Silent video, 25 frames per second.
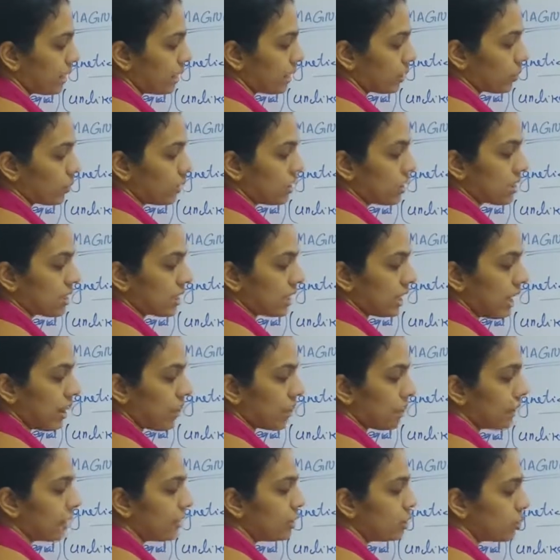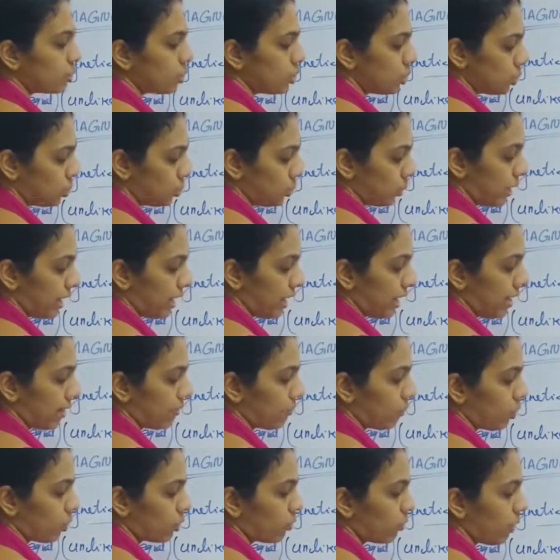equals M into
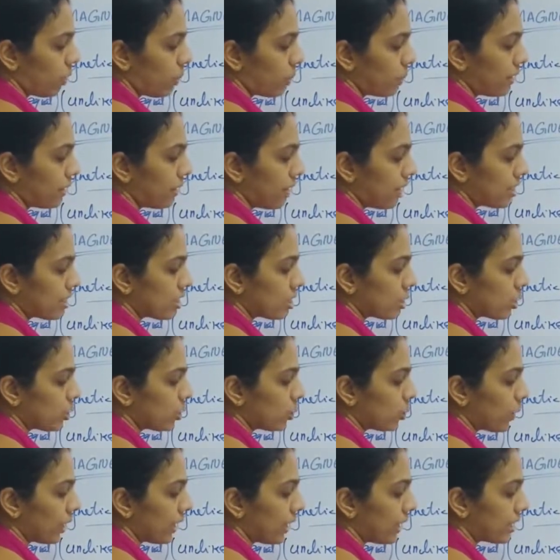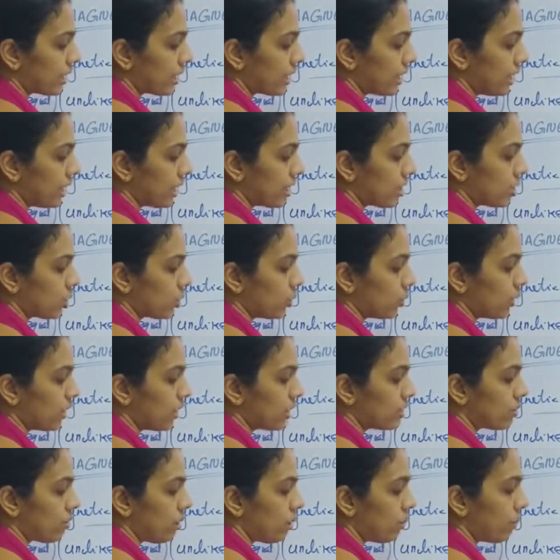2L, what will be its unit? Its
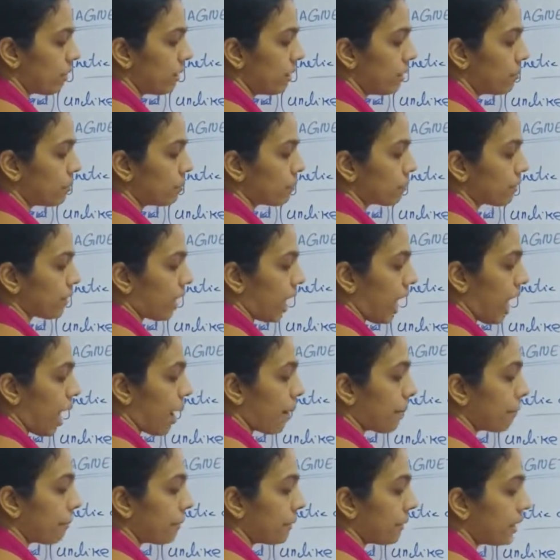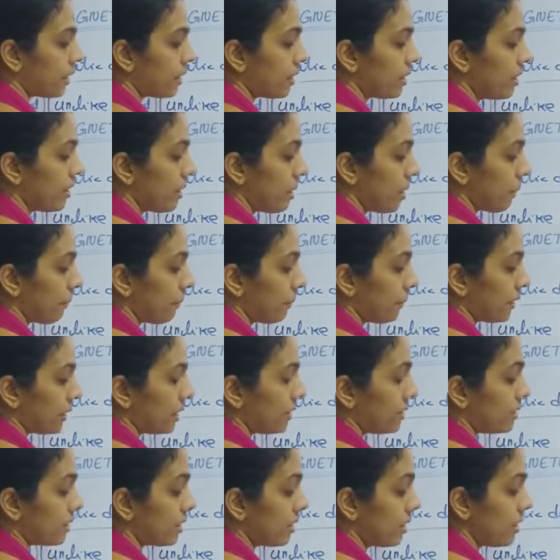unit will be ampere
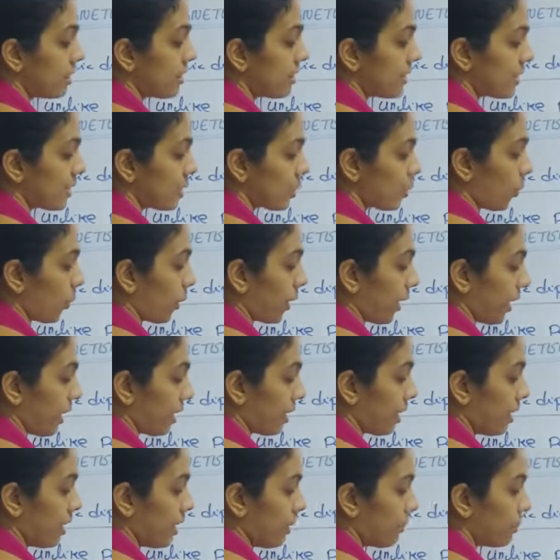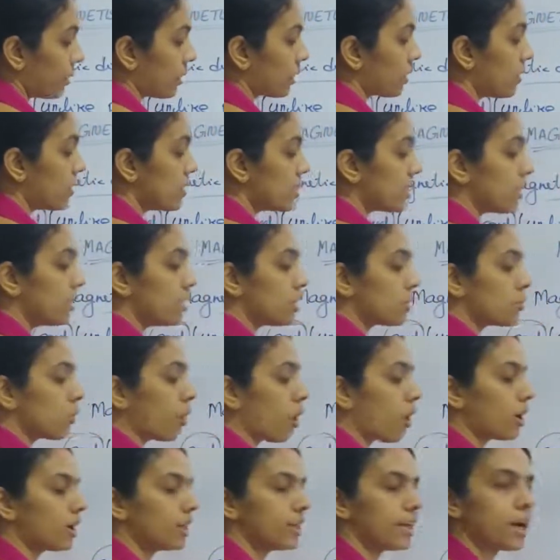meter square, because
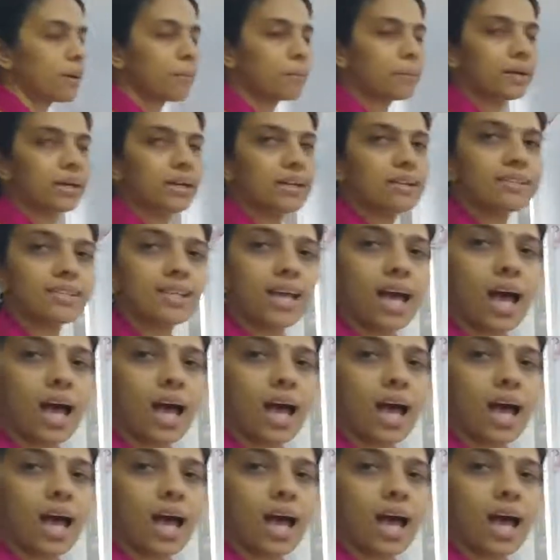small m is